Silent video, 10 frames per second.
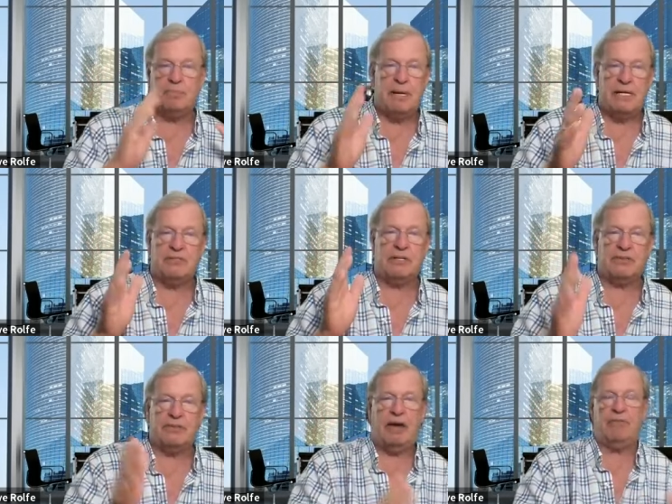It was just
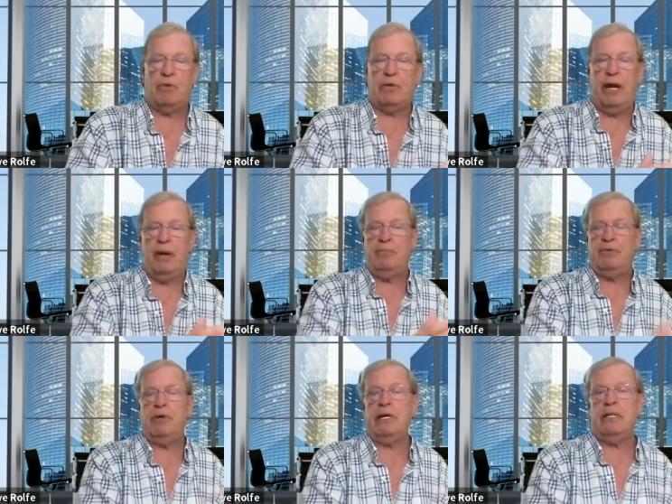basic stuff. Okay,
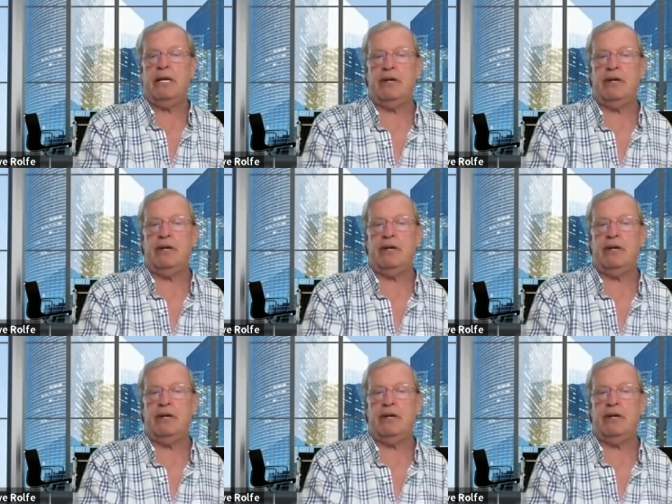I'm doing